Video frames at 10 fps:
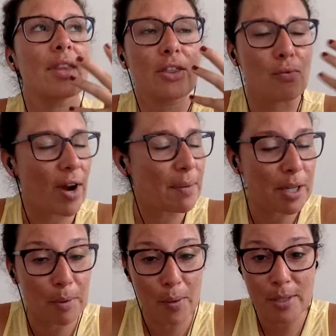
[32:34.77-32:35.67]
the right
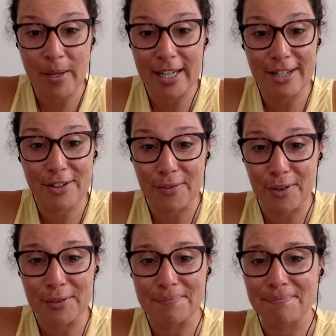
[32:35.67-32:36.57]
people always make it into the
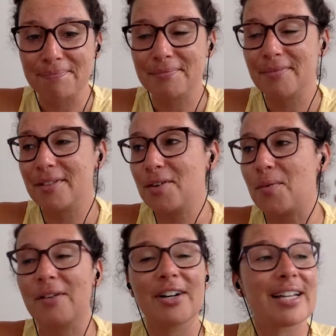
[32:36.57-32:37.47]
room. Whoever